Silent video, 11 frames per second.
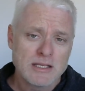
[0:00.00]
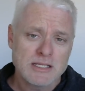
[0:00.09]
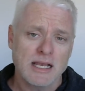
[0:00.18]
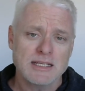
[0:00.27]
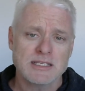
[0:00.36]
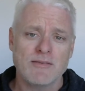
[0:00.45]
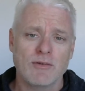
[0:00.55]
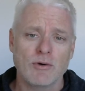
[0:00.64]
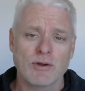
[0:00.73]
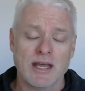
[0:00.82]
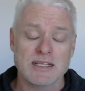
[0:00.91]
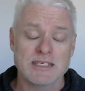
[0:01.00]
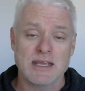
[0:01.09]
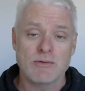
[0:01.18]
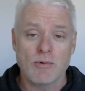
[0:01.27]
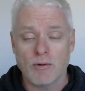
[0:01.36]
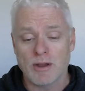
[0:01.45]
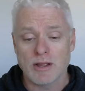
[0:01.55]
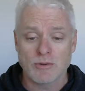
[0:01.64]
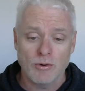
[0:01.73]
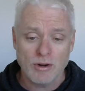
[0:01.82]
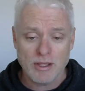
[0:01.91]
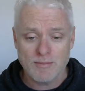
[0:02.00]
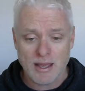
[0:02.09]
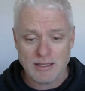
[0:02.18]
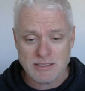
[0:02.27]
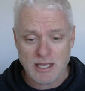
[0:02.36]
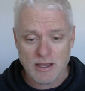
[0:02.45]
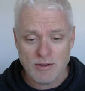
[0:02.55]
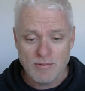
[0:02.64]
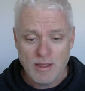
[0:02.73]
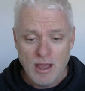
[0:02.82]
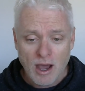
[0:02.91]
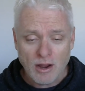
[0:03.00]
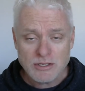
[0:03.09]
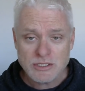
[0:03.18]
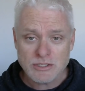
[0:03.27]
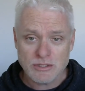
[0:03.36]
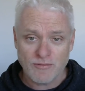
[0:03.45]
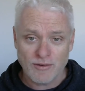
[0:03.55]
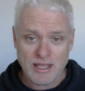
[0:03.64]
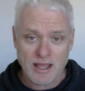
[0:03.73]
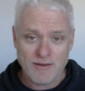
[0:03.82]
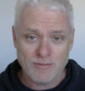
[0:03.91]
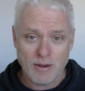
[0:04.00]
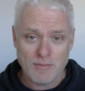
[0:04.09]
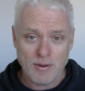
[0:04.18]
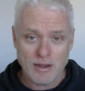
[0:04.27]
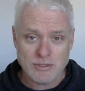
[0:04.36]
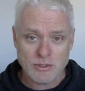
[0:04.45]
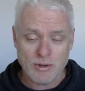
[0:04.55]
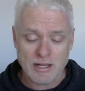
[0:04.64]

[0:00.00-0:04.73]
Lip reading: So let's have a look and see what we're talking about. So I'll just flick over to my post